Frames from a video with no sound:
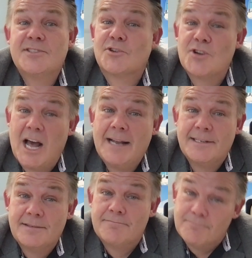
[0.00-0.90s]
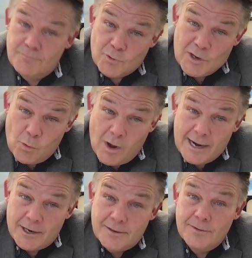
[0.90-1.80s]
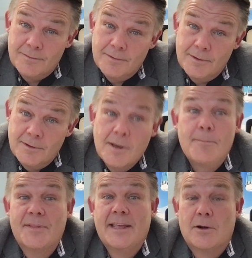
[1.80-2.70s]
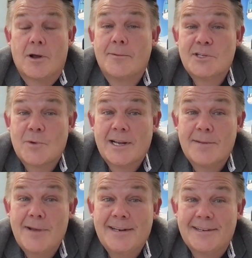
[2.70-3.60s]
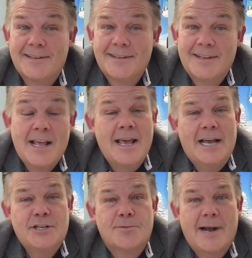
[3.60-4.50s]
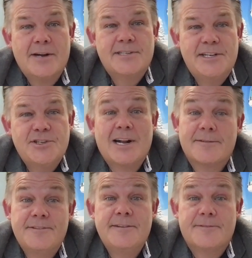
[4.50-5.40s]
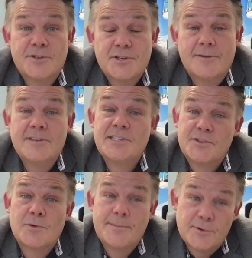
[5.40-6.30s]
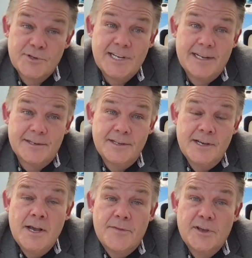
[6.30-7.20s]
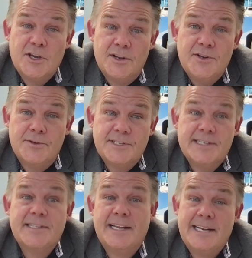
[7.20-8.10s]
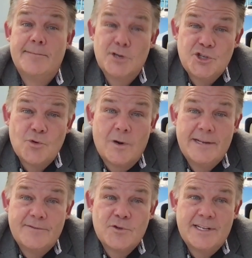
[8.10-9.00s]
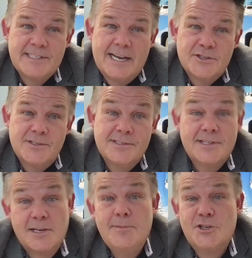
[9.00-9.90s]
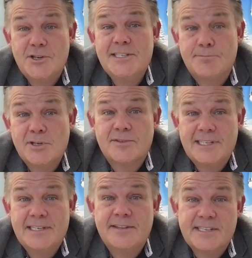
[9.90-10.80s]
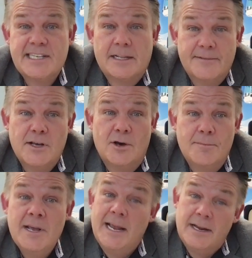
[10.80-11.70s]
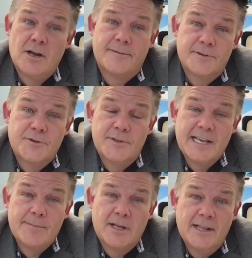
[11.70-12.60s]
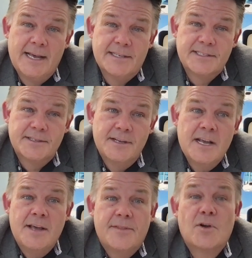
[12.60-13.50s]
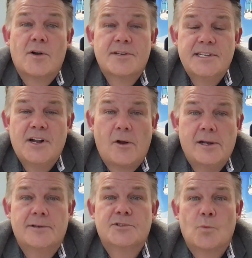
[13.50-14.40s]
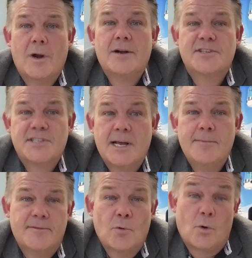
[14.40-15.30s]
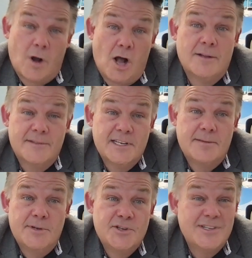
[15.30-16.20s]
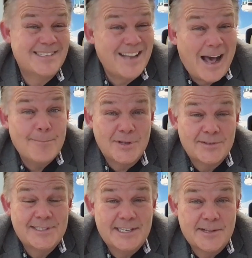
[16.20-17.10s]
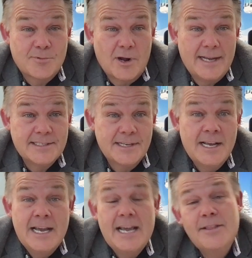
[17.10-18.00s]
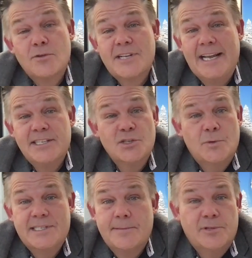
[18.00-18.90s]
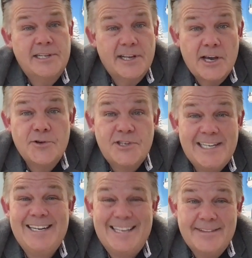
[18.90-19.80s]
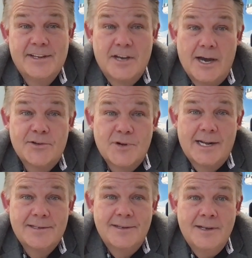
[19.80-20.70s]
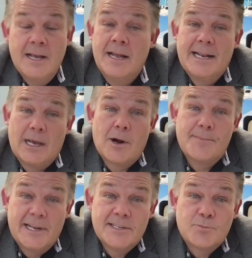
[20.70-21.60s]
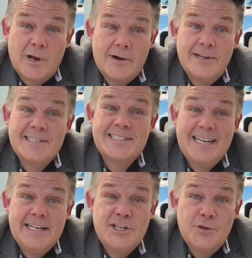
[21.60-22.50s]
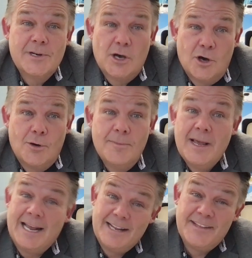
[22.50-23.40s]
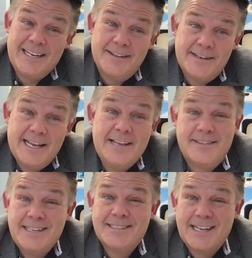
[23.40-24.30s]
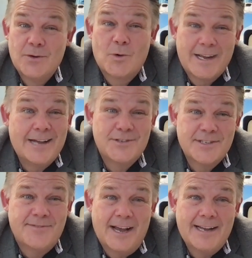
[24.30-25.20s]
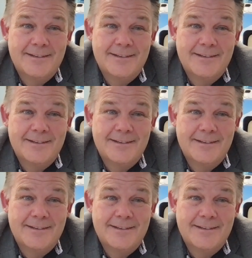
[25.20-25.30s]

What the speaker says: are not required, but they are always recommended. As your buyer's agent, our fee for service is 3%. The good news is that in a majority of transactions, the commission is built into the sale of the home and offered through the MLS. There are scenarios where some of or all of the commission is not built into the price. In those cases, we simply negotiate it in the contract. Now, our biggest priority is getting you in a home, and at the end of the day, things tend to work out just fine.